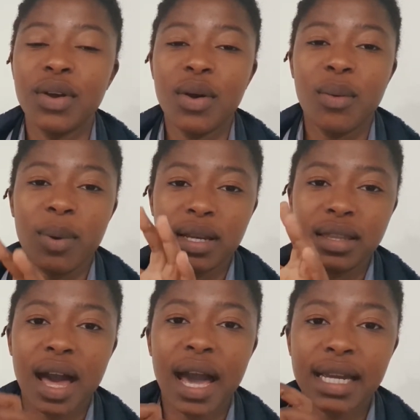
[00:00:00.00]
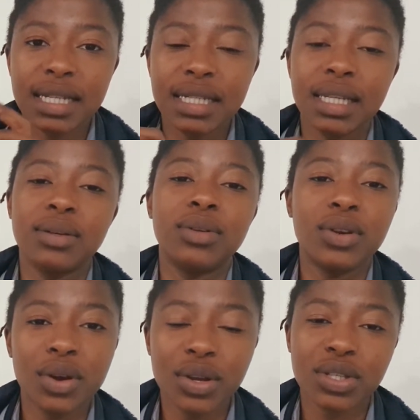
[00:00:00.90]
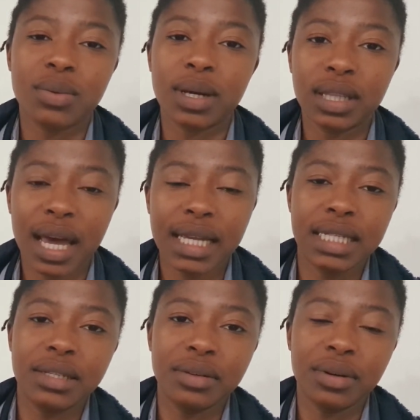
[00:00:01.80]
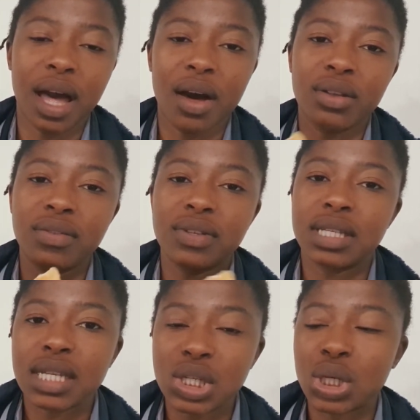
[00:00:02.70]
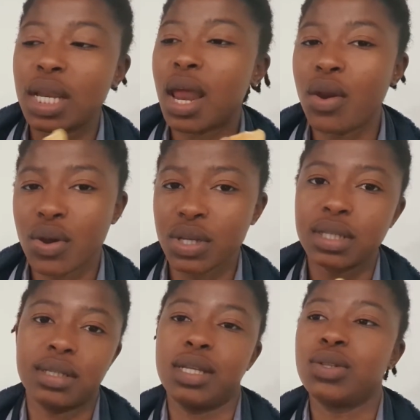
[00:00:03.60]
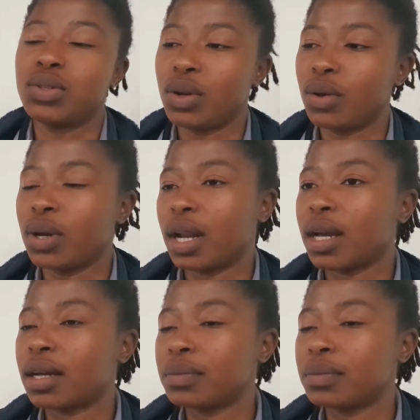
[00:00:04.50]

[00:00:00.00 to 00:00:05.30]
what the ideal nurse, what the ideal health physician and nurse needs to look like.